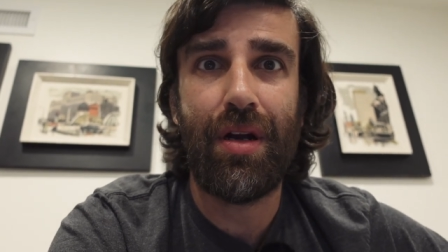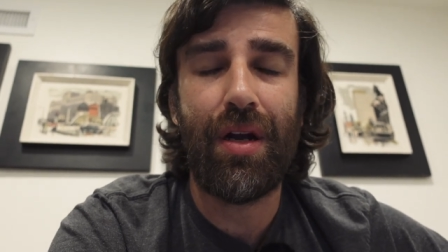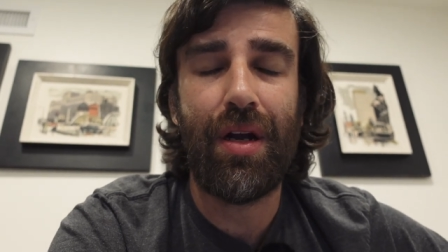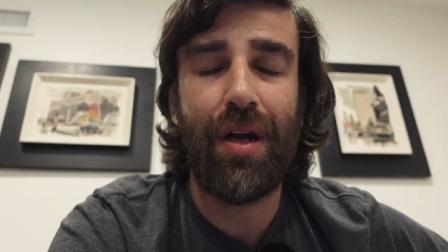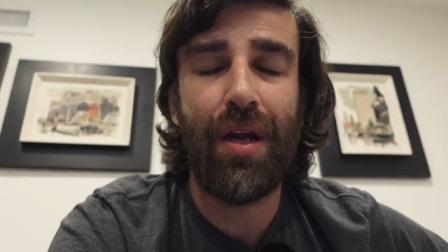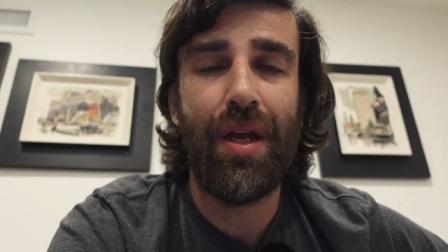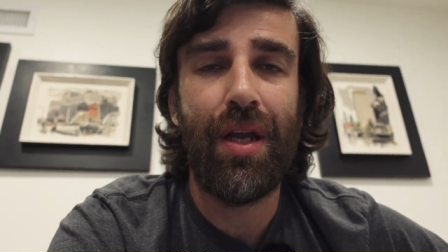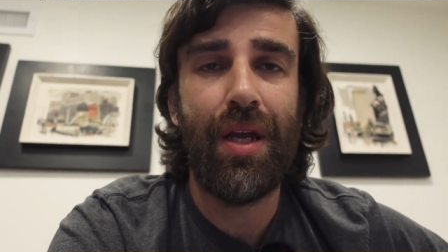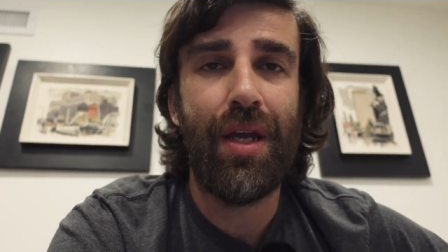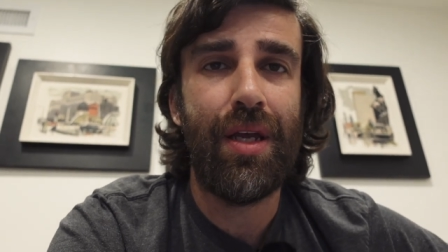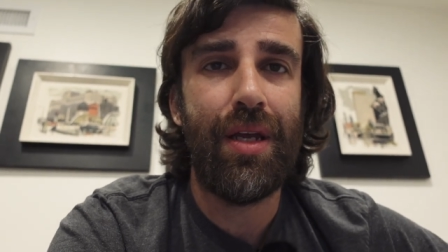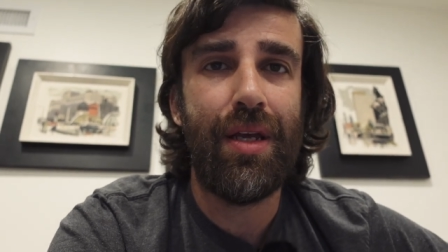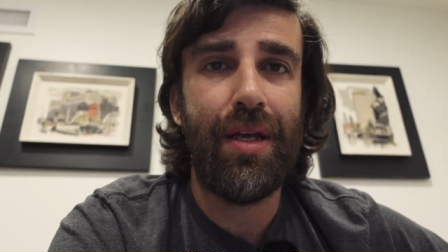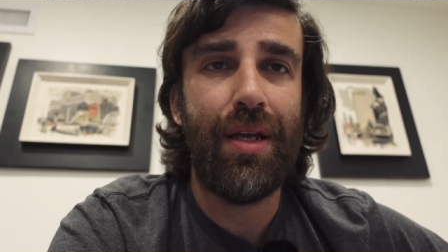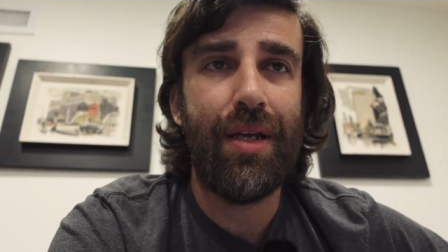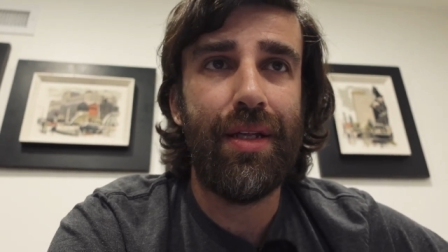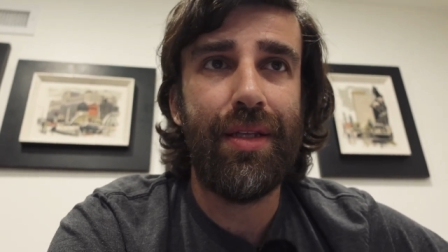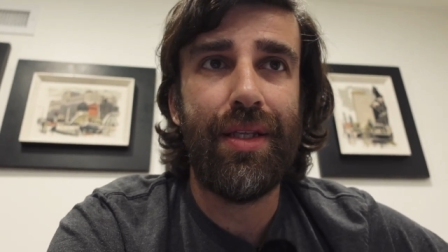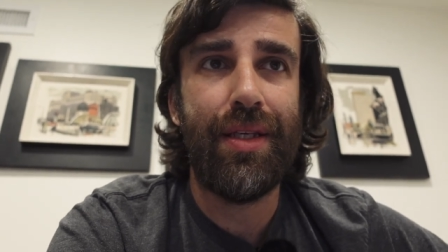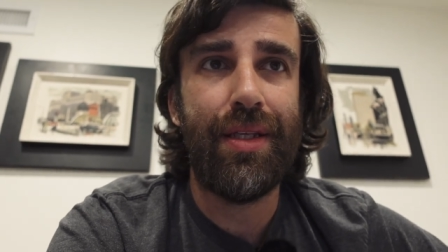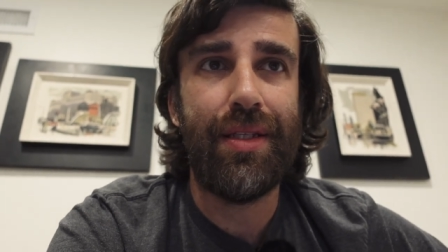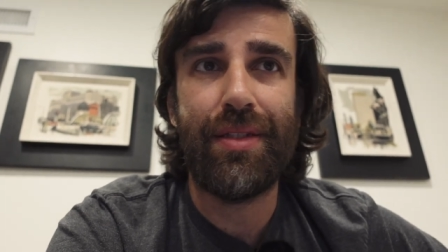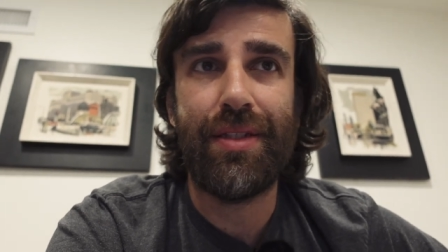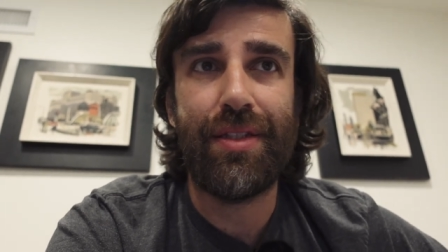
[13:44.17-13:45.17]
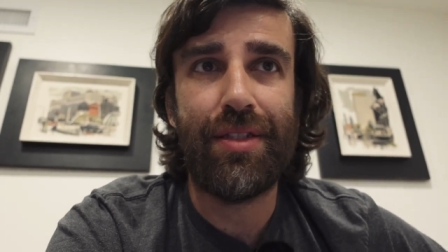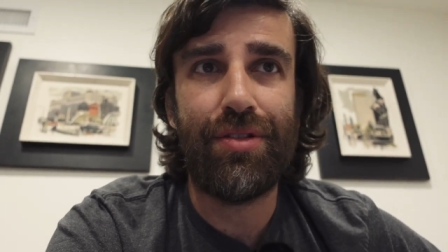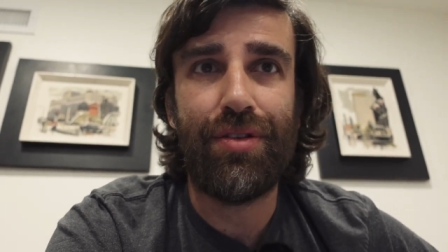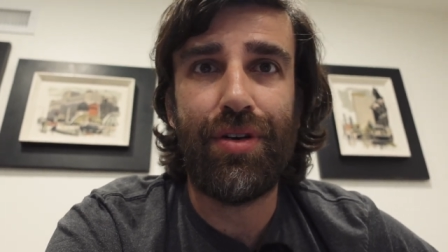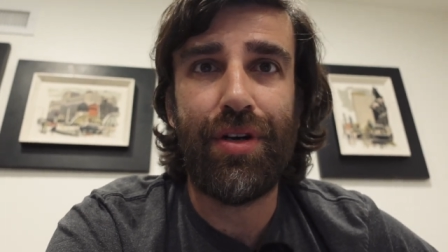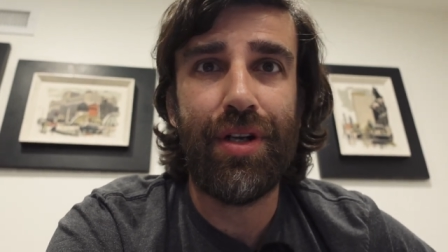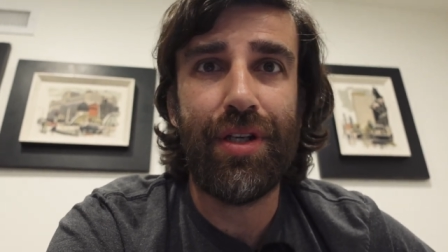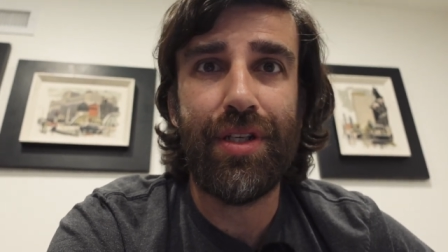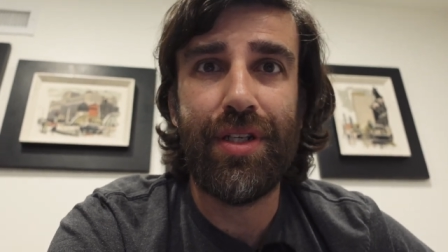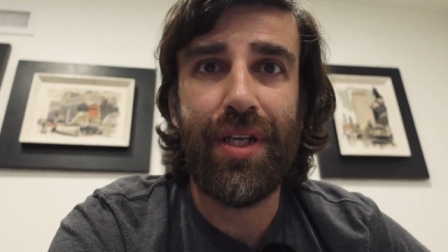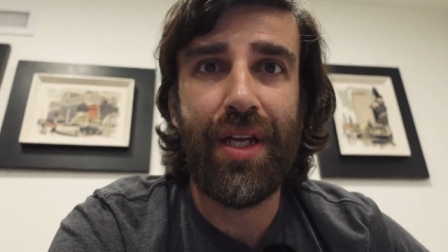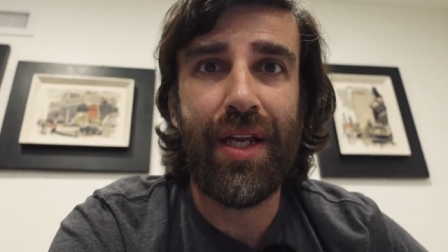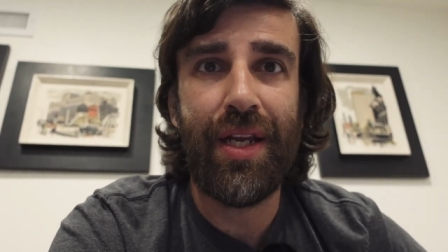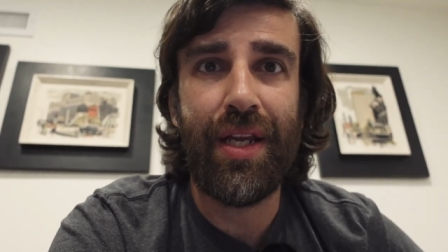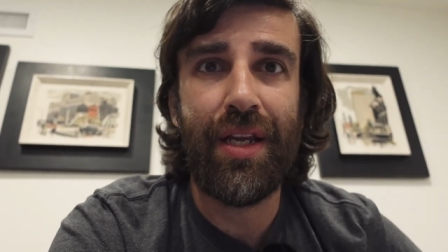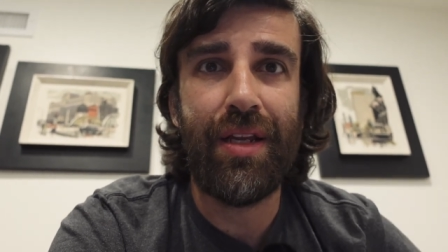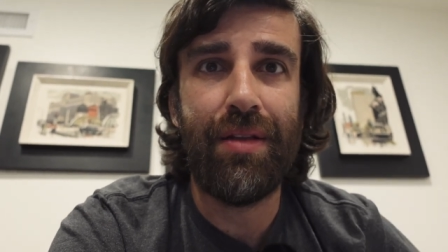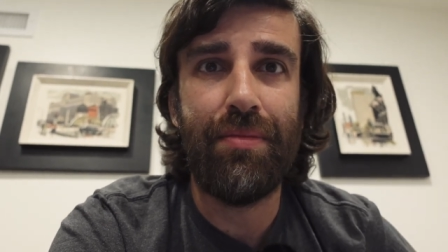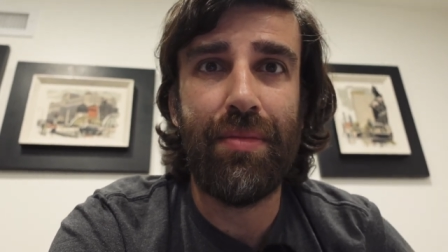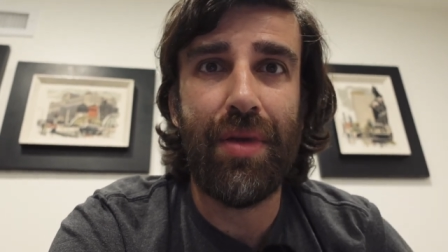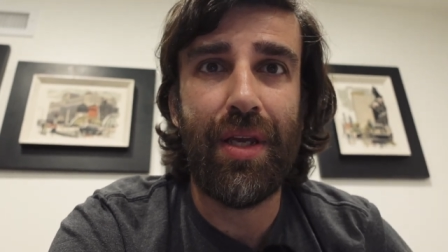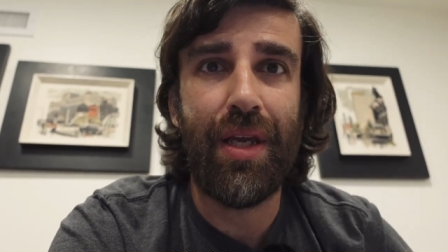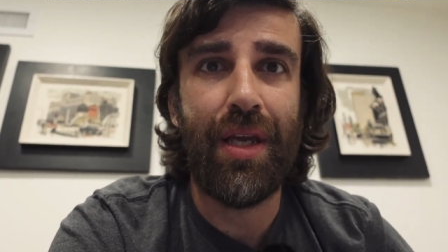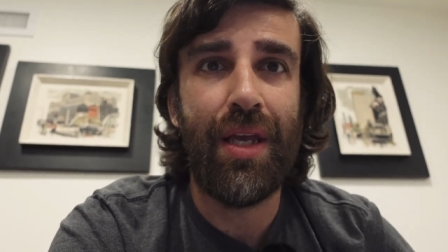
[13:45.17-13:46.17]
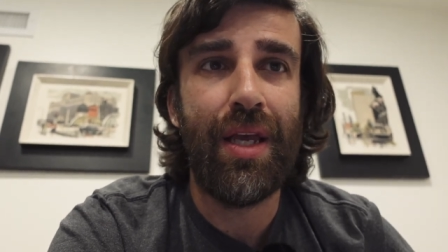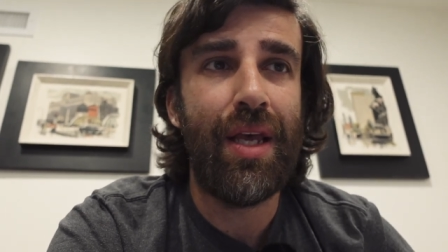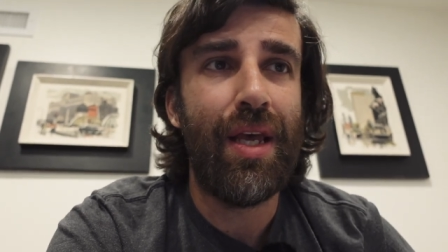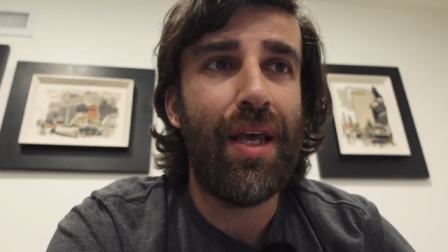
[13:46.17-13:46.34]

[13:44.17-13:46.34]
car. And they just started yelling at me.